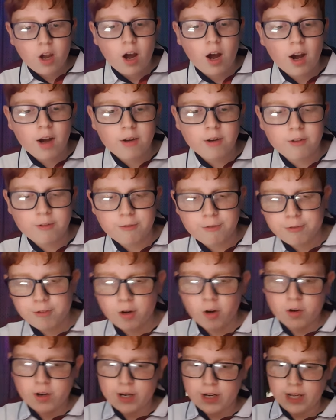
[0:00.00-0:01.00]
I've
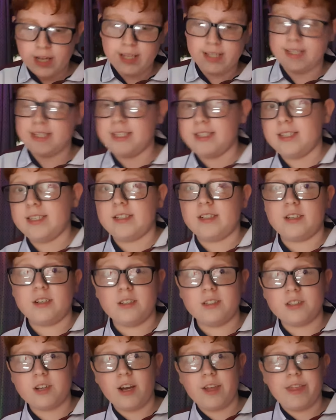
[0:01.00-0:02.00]
gone as,
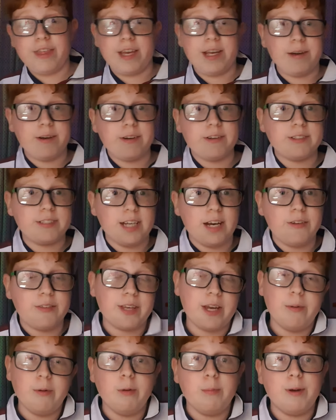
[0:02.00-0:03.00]
because I think
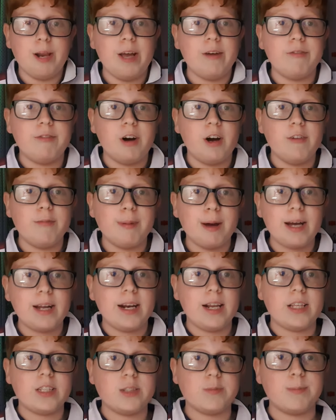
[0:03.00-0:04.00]
Southgate will play a five back,
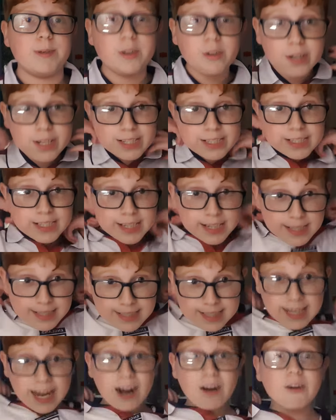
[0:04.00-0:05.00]
like, to be honest, he is
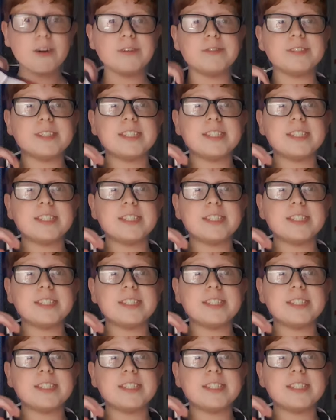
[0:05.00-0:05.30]
Gareth